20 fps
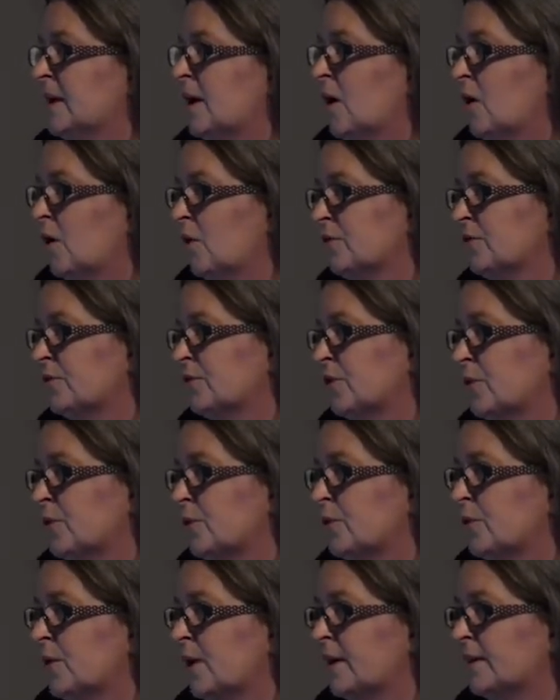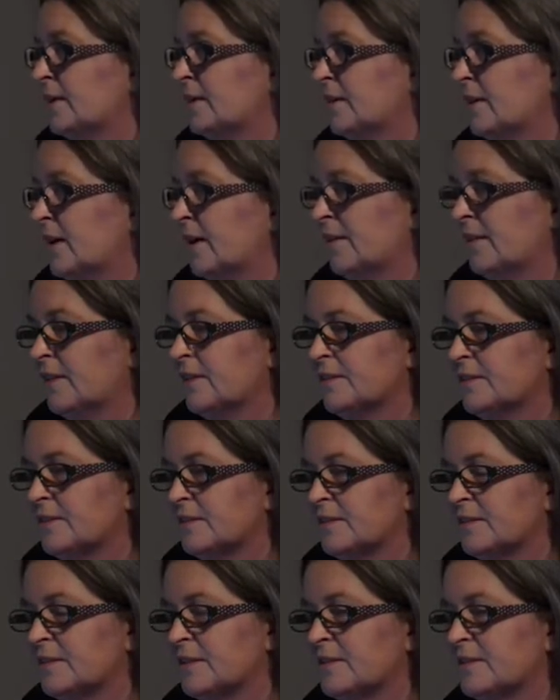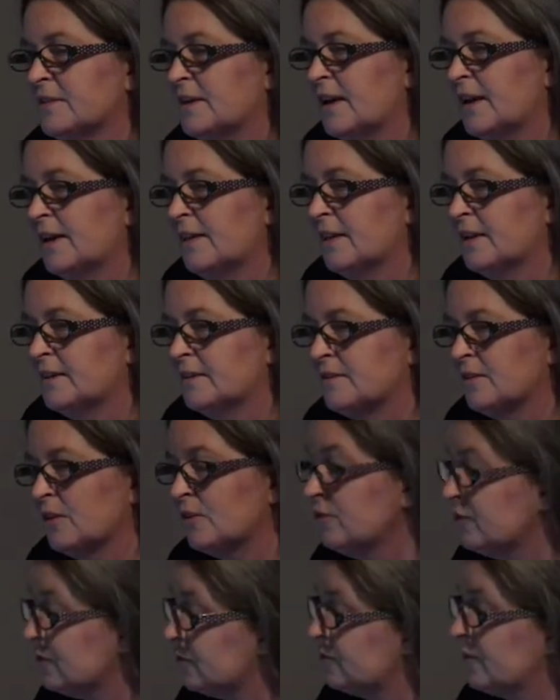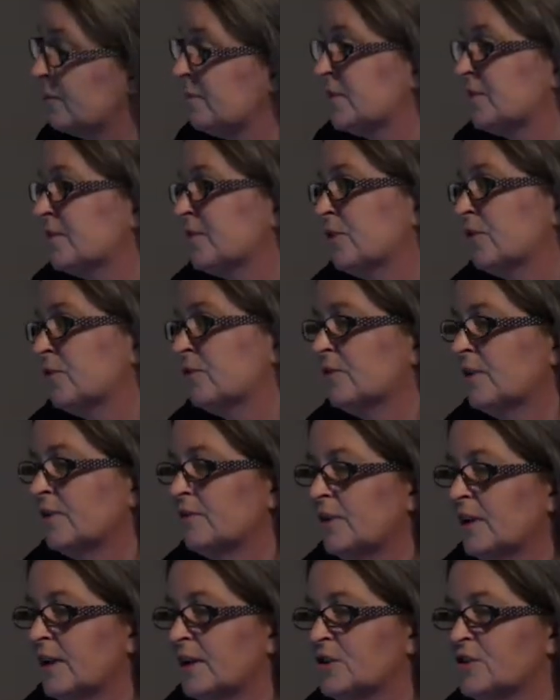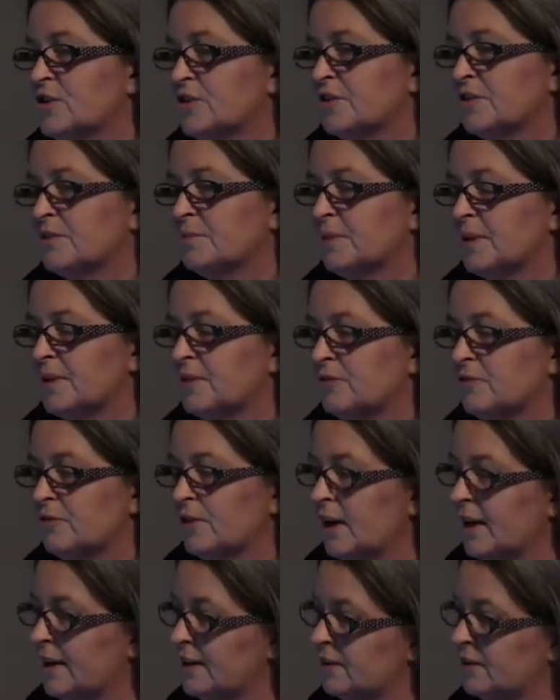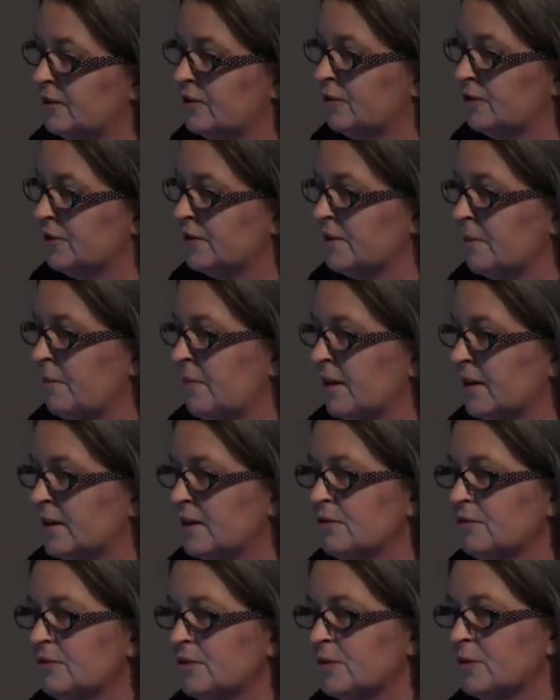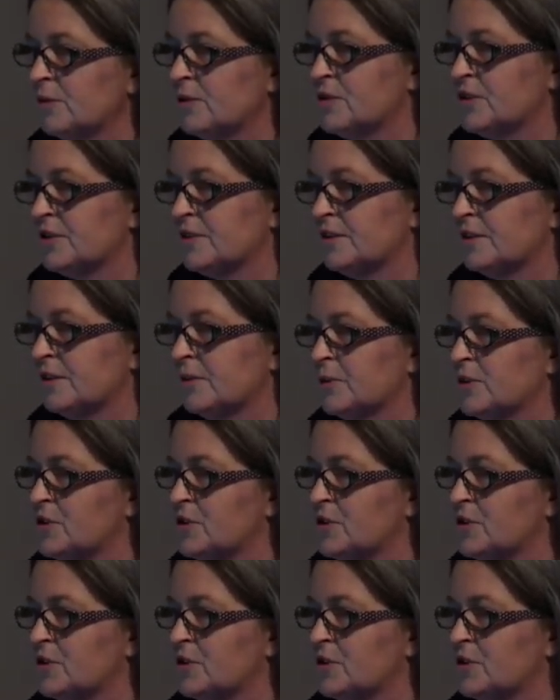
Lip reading: also, and this is a slide that is also from the Snowden revelations, but related to something different, which is